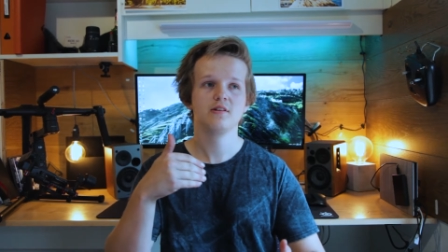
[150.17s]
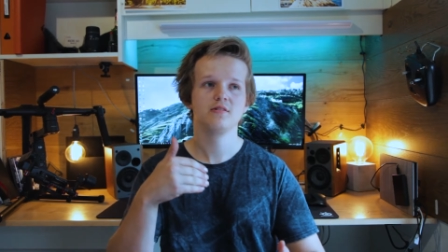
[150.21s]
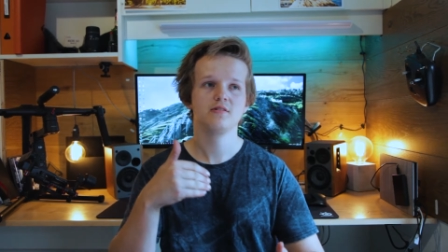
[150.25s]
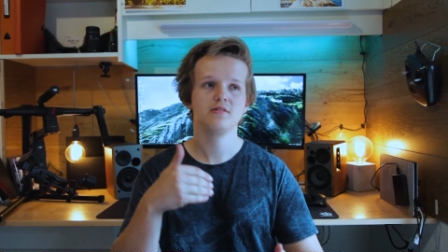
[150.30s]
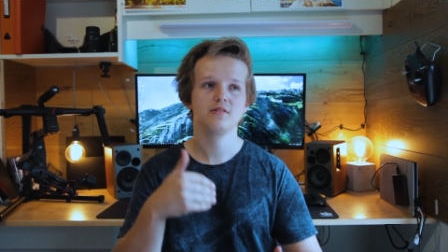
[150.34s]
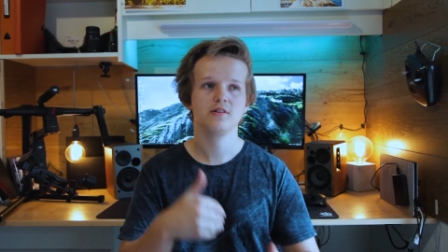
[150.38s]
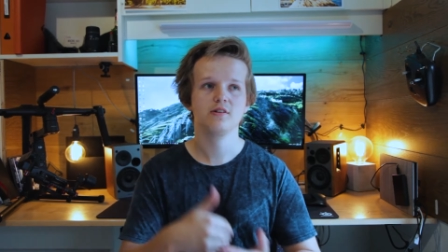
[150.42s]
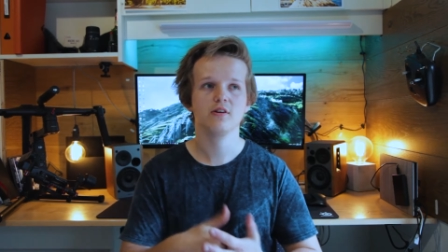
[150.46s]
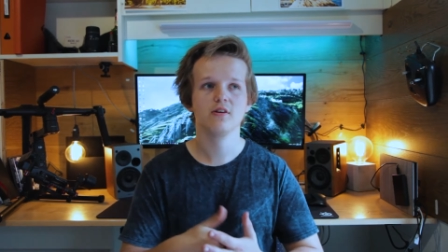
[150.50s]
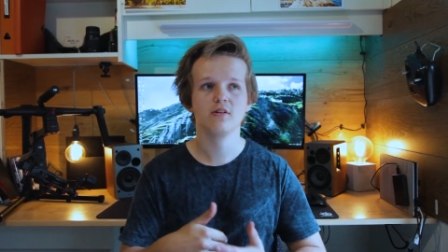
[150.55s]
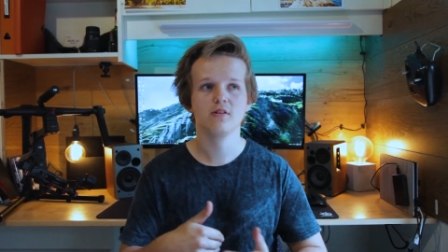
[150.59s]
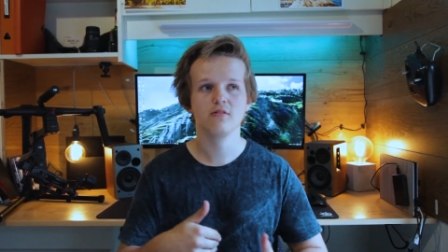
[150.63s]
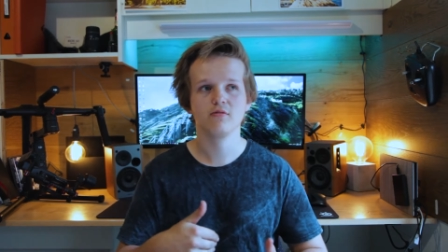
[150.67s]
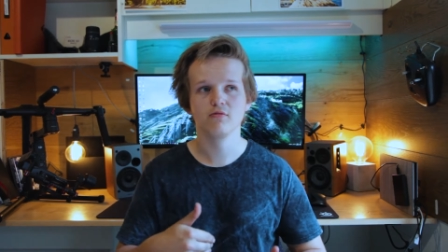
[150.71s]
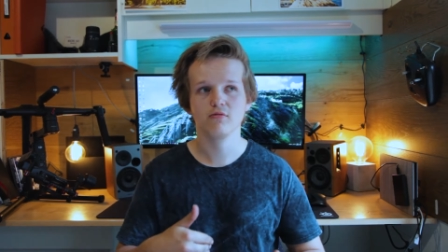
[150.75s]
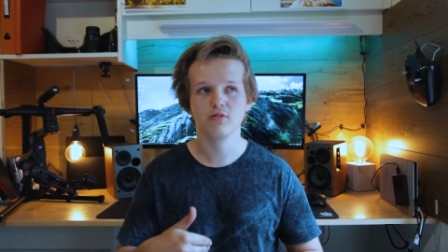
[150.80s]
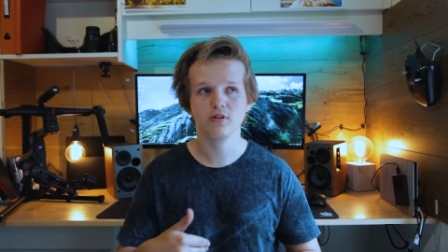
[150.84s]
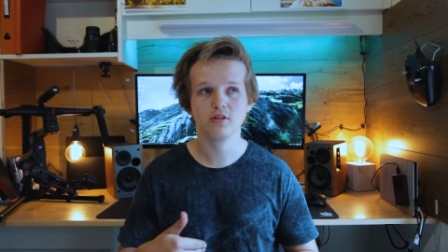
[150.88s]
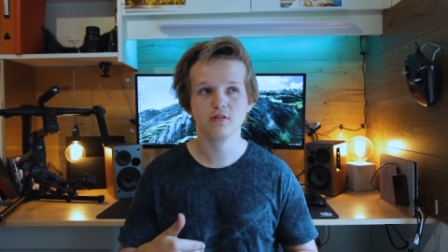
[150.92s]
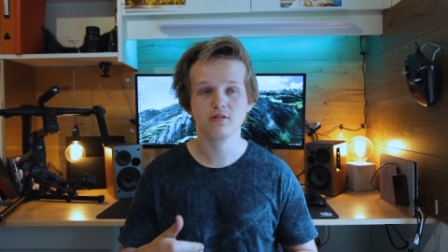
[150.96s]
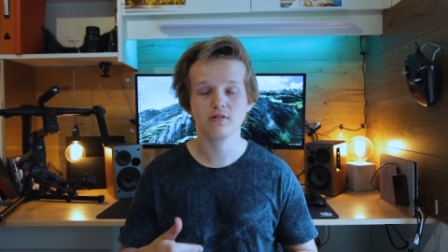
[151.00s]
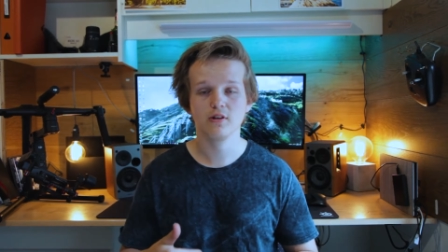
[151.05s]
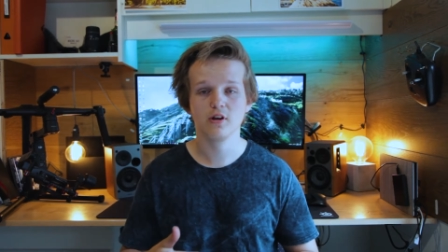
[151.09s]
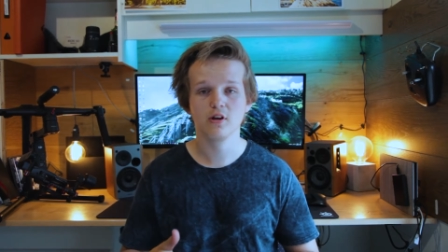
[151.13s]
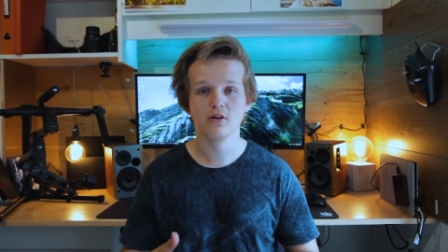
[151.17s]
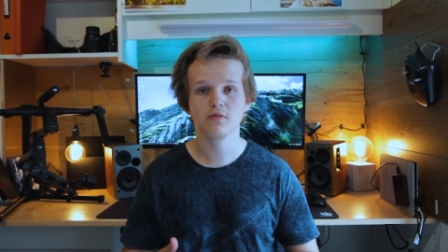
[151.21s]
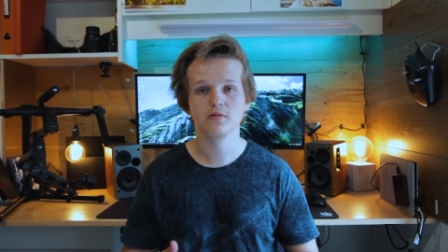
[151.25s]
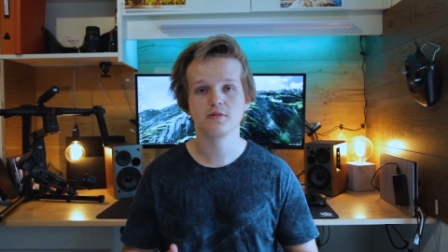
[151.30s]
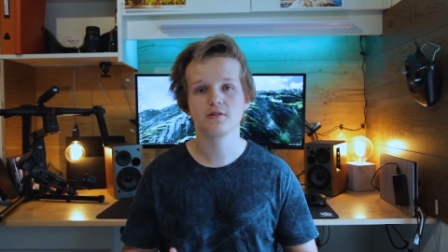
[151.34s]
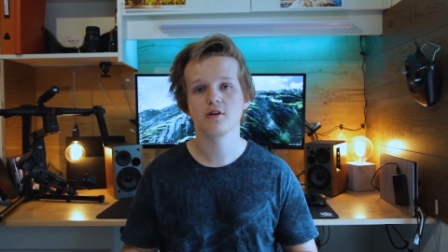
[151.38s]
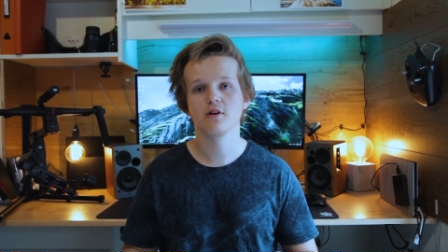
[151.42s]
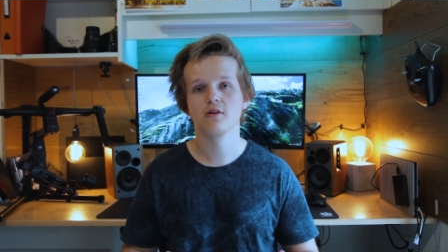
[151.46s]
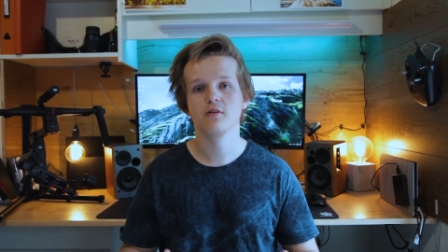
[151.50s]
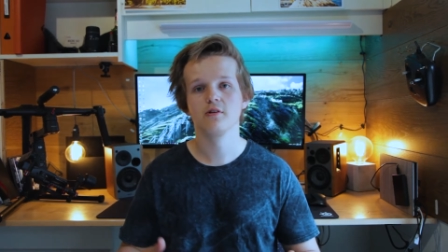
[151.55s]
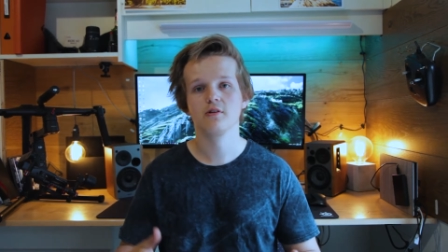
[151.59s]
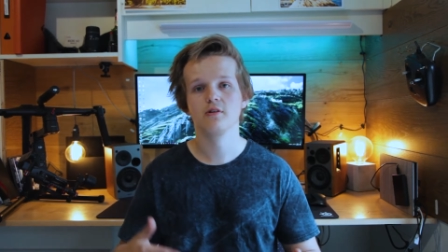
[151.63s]
you don't really know
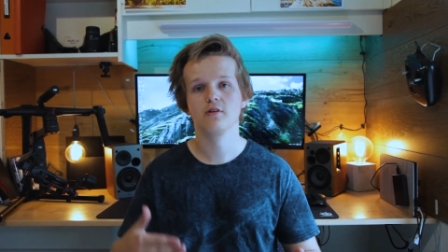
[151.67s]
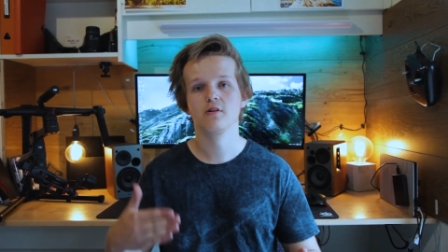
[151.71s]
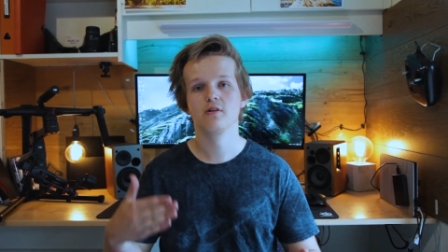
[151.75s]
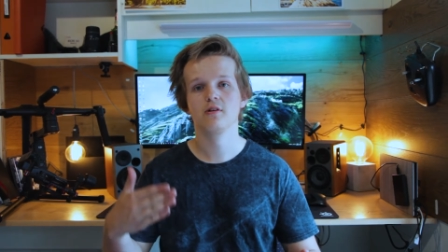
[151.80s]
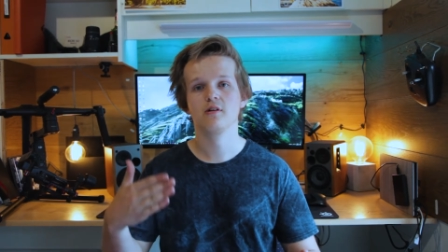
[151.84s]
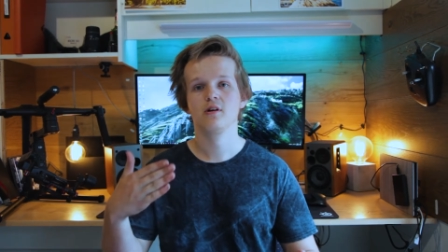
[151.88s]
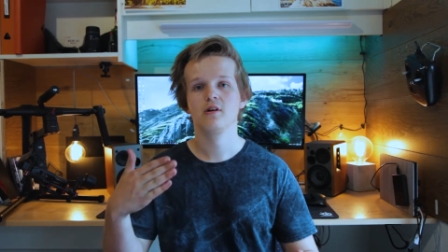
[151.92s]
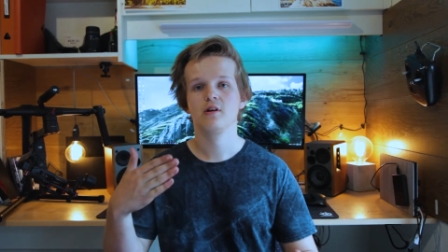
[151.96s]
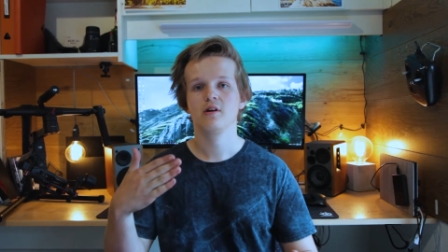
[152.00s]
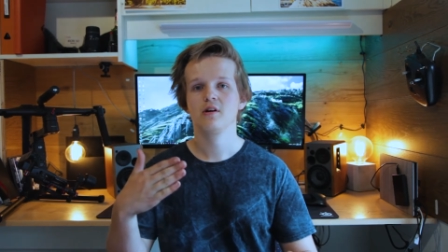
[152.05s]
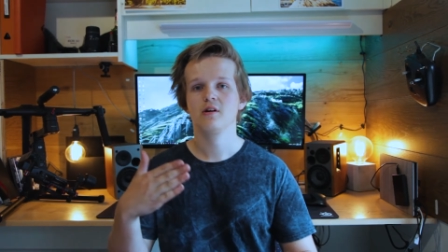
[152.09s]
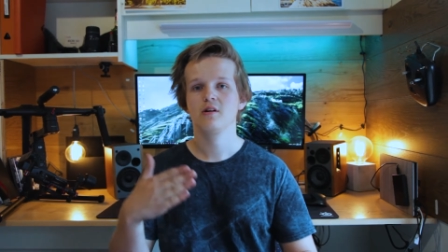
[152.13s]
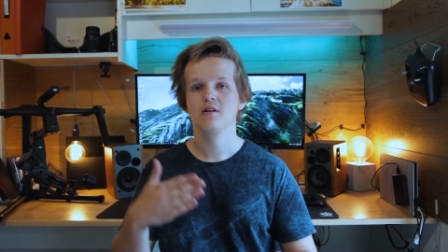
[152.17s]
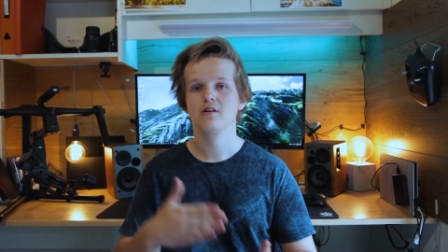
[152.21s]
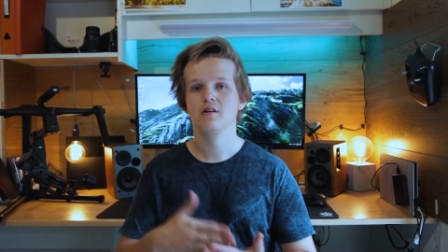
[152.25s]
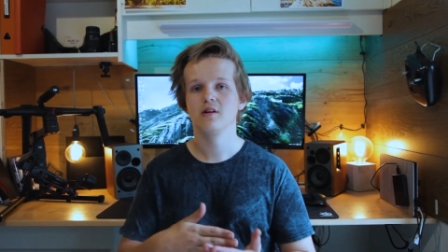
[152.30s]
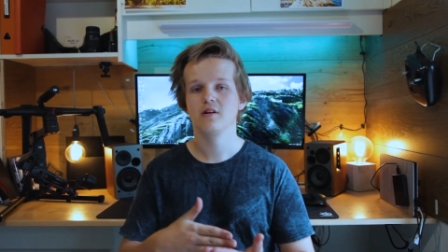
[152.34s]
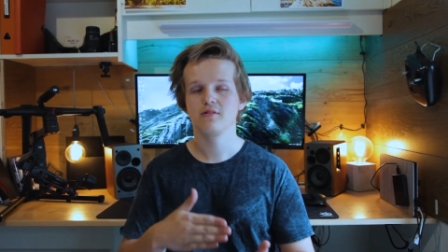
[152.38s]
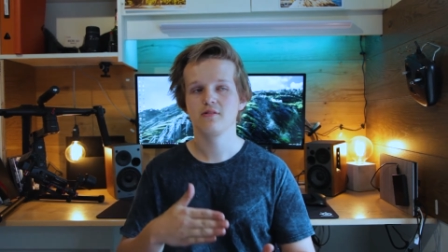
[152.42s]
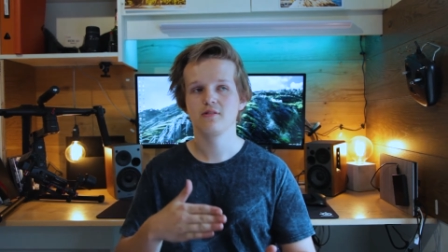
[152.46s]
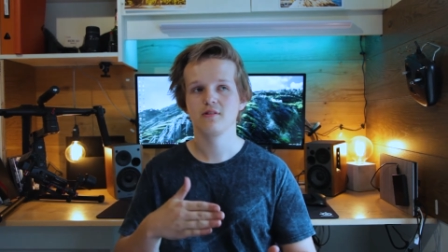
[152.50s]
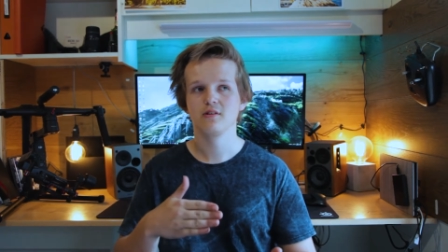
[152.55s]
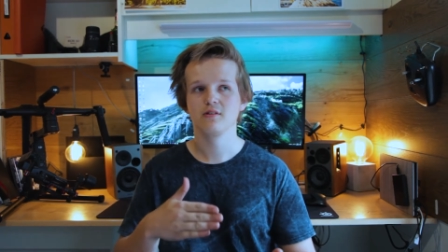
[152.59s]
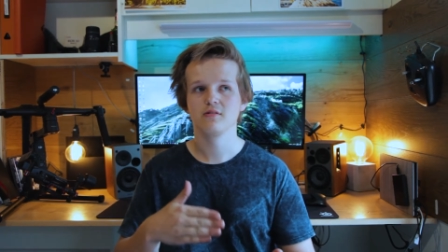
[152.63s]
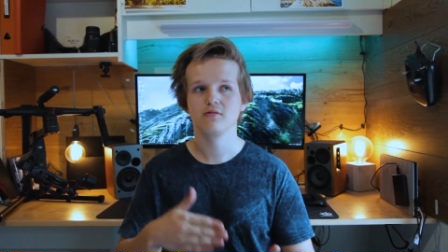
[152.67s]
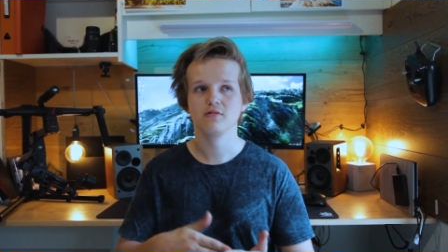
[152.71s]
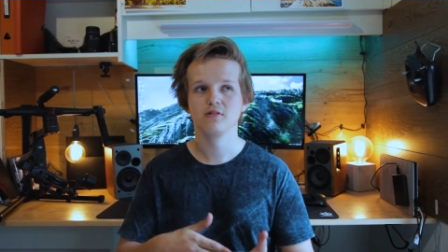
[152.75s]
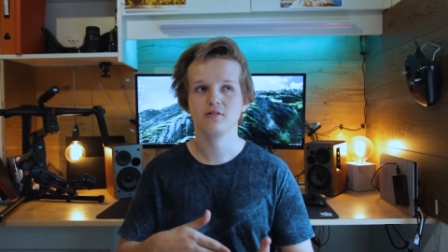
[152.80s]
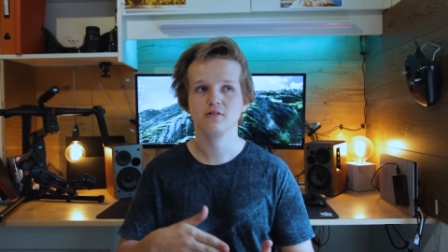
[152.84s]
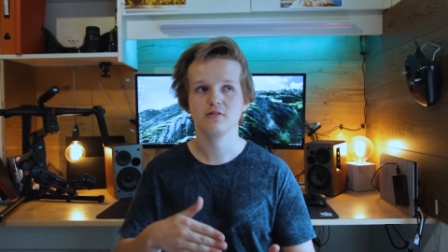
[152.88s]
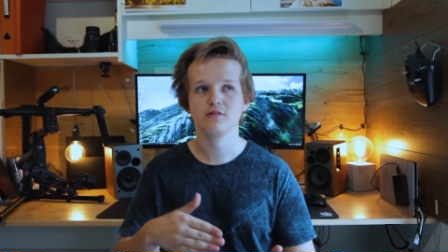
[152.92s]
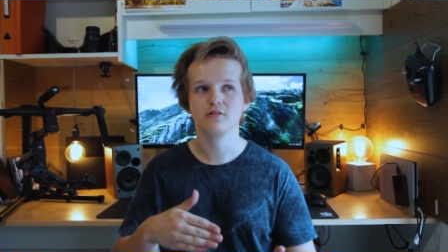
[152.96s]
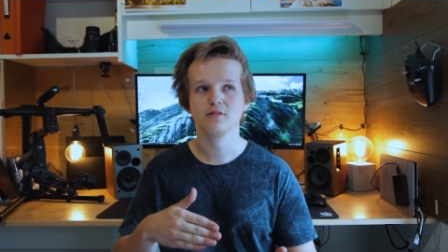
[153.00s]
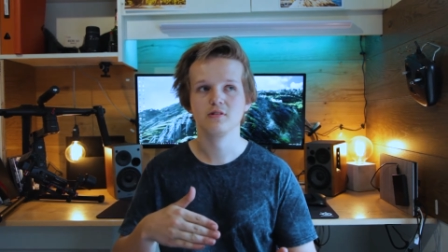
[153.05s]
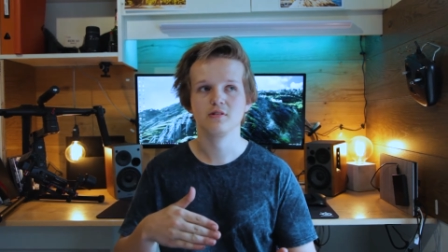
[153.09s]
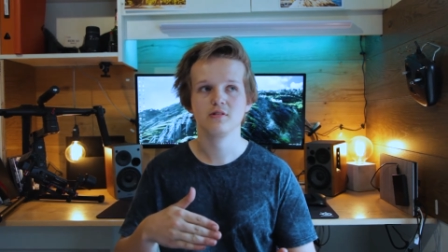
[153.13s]
what's going on, nothing
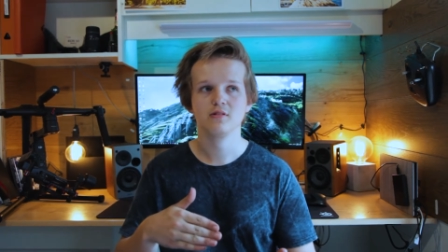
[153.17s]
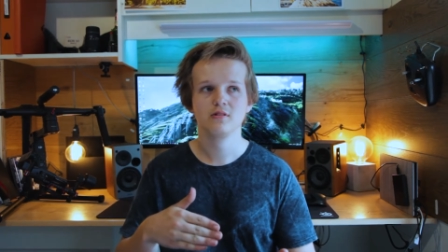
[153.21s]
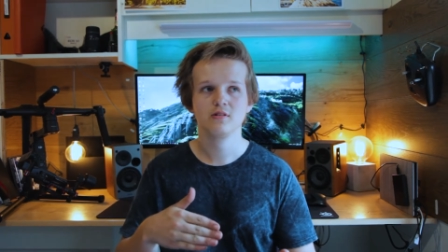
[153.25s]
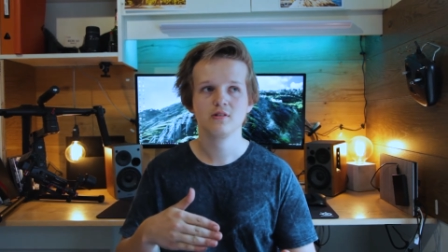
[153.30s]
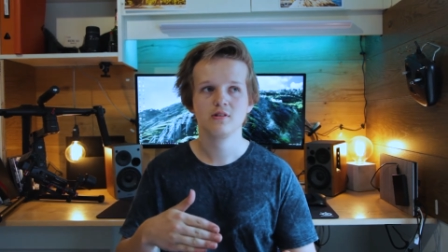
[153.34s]
really